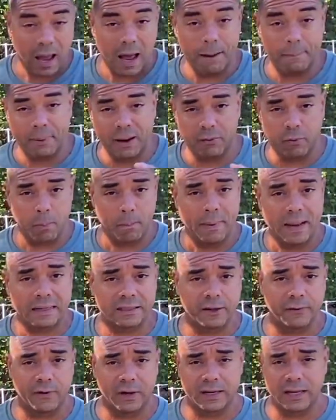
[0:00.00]
I'd be
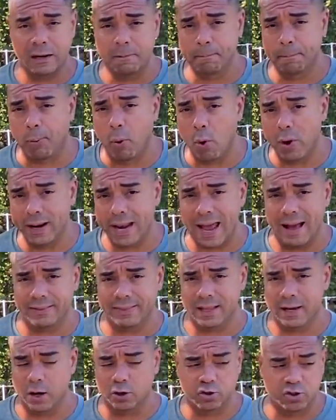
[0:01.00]
remiss if I didn't point
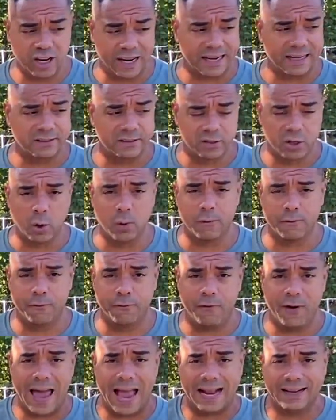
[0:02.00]
out that our chickens do in
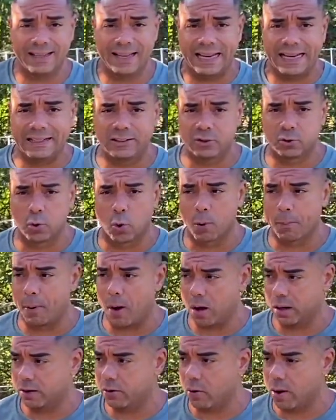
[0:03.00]
fact eat
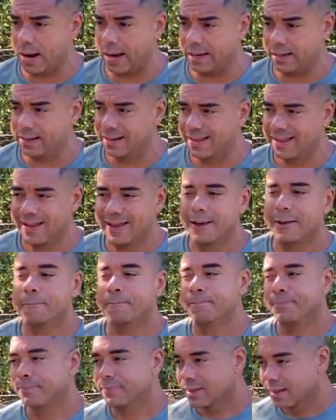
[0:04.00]
store-bought grain.
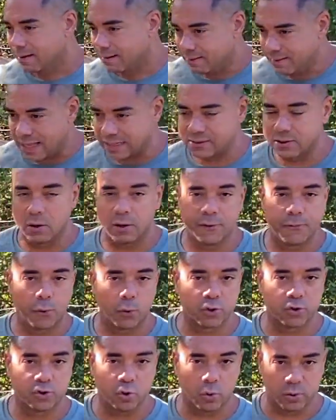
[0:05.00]
That's only
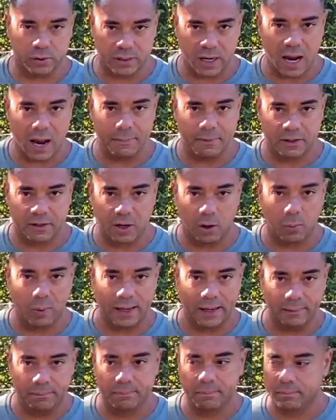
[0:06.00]
for a short time until
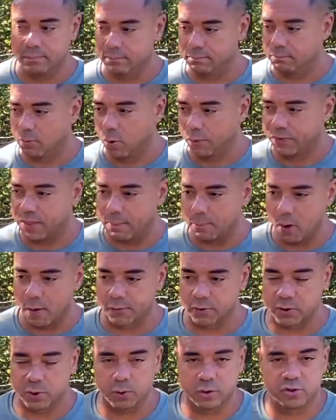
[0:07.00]
we move them
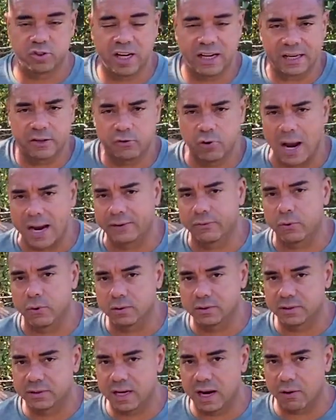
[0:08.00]
over to a chicken tractor
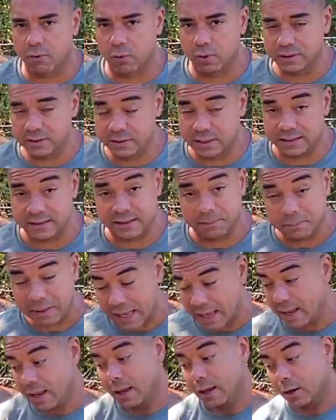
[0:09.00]
on steroid system.
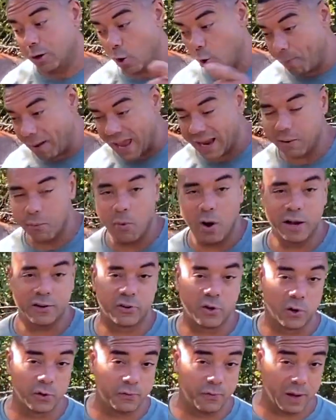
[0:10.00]
Go back and
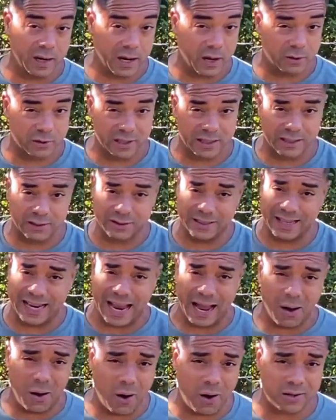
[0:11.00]
watch those videos and you'll see
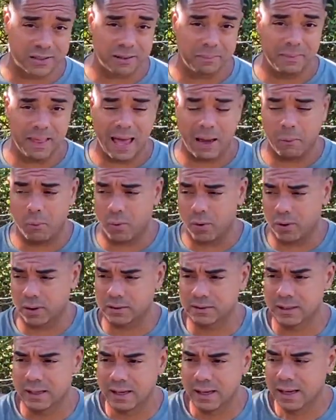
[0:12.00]
how awesome that
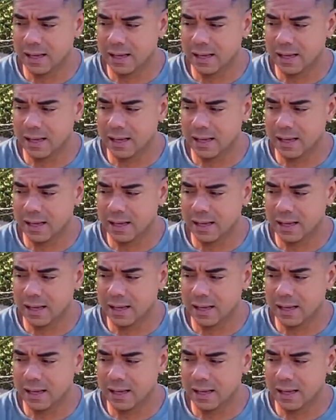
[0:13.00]
works.